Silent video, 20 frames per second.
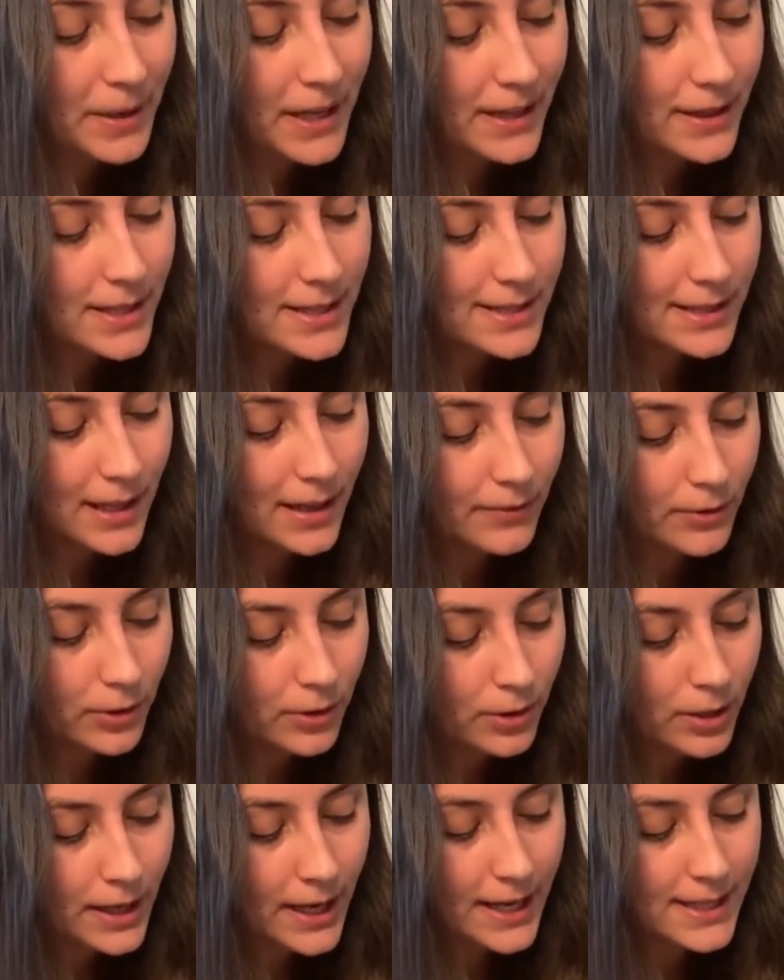this
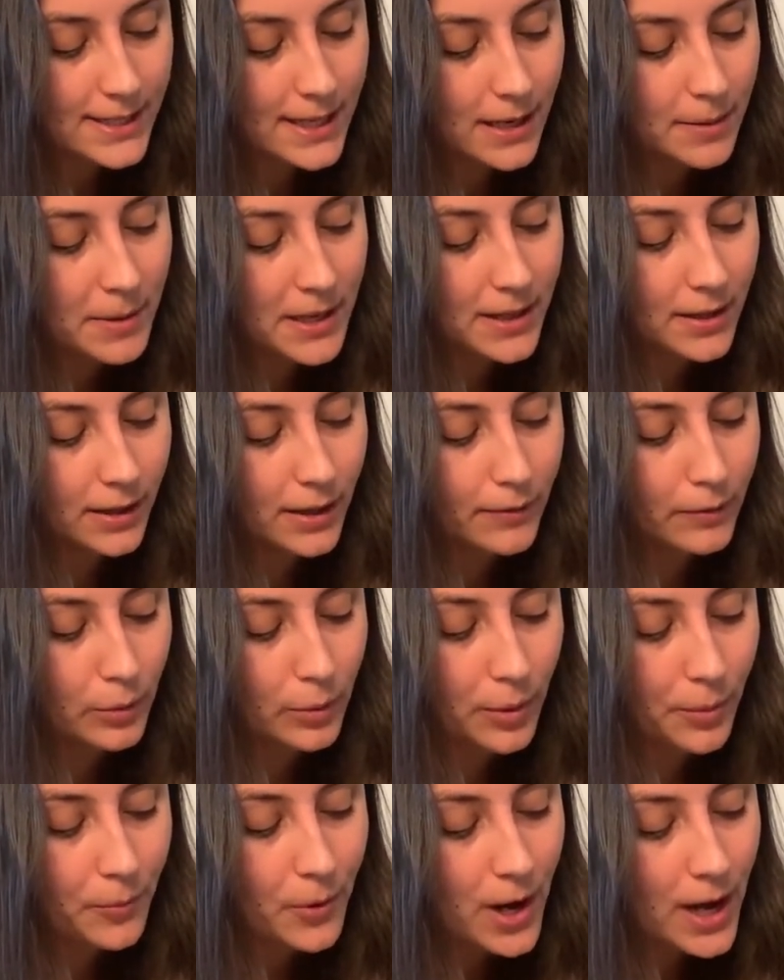level, it's going to be at the level we
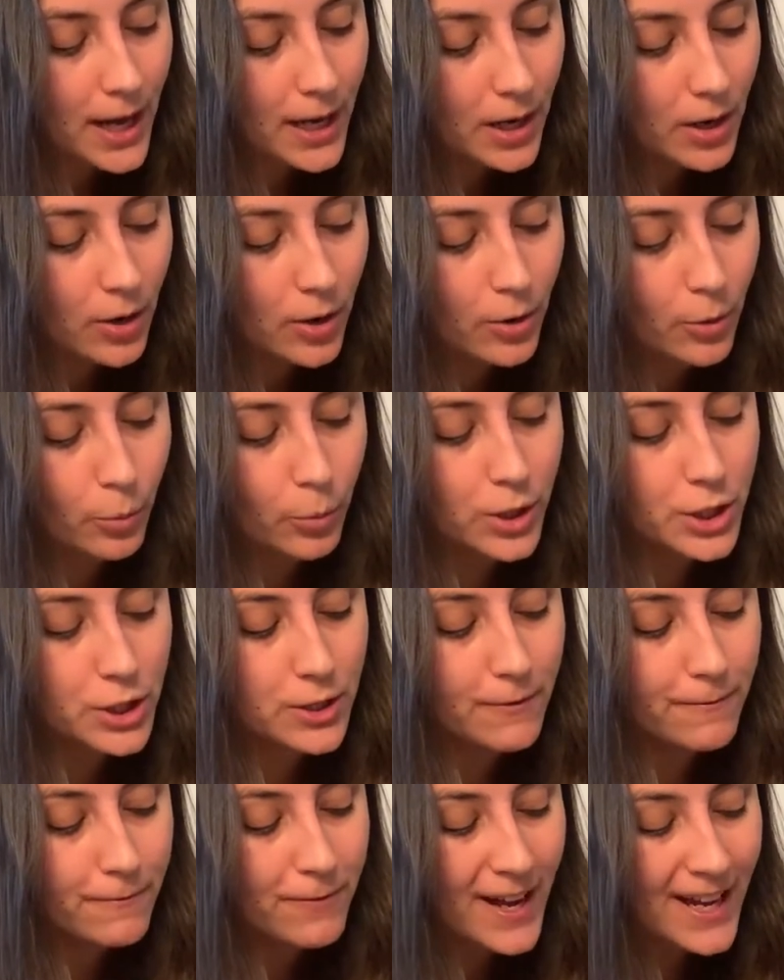want, which the
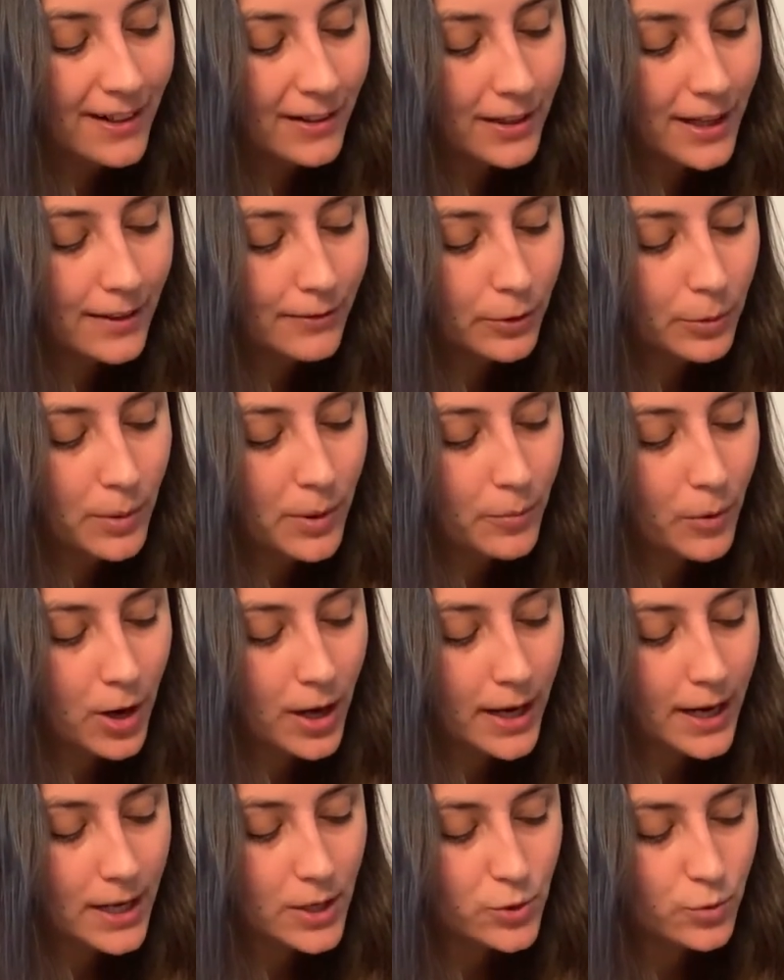final level we want
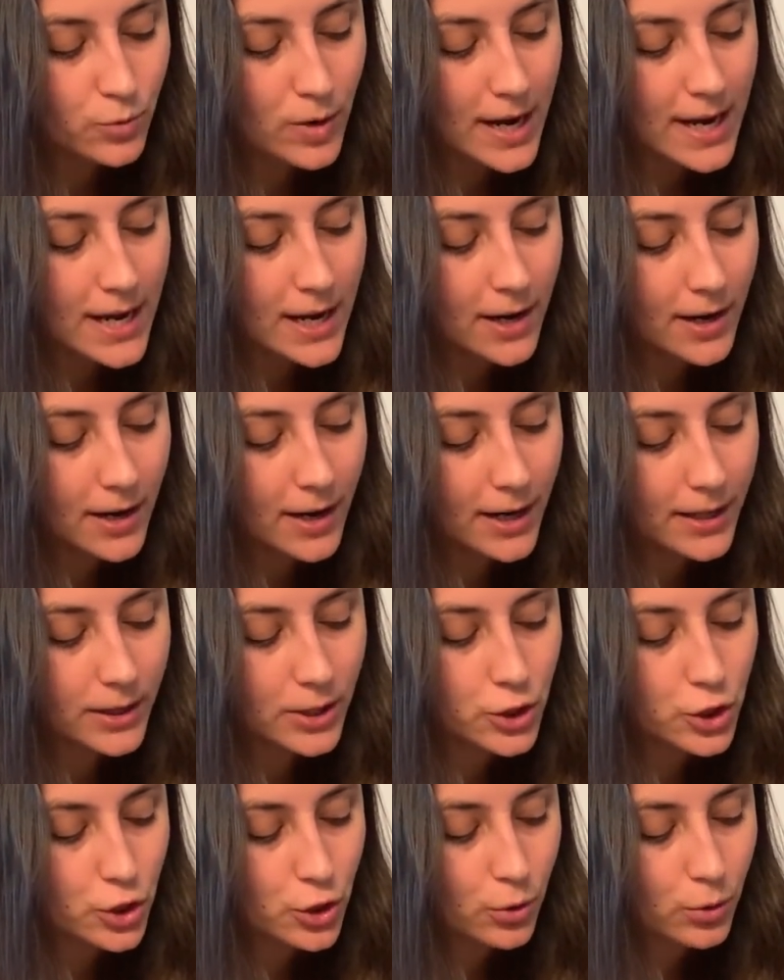is right here at the
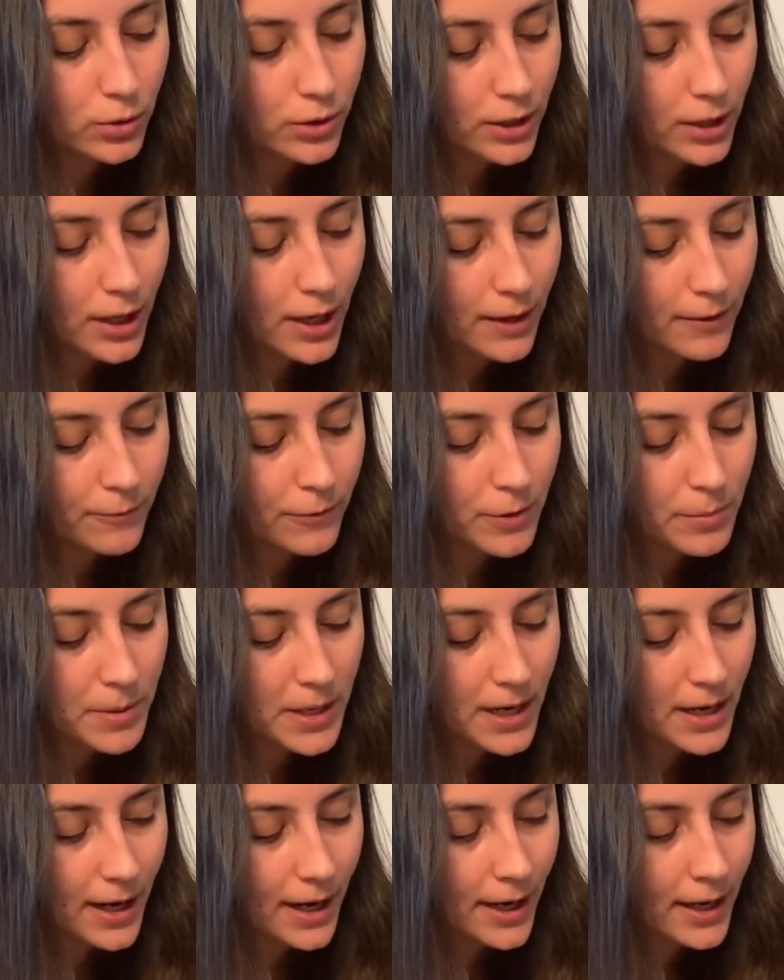shoulder of the
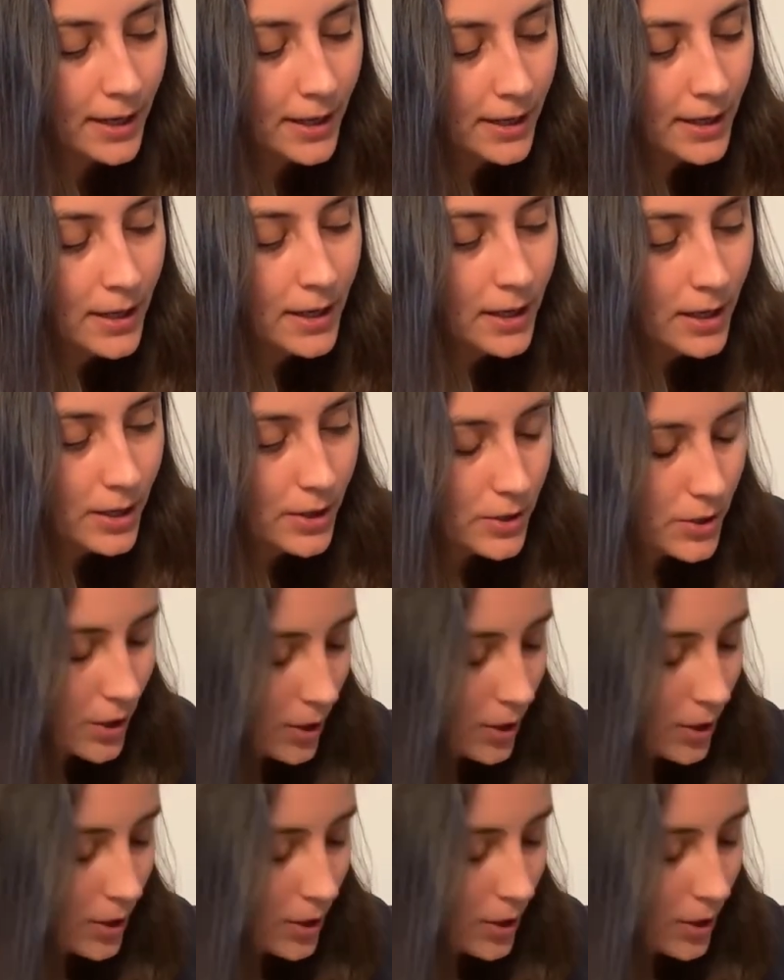beer. So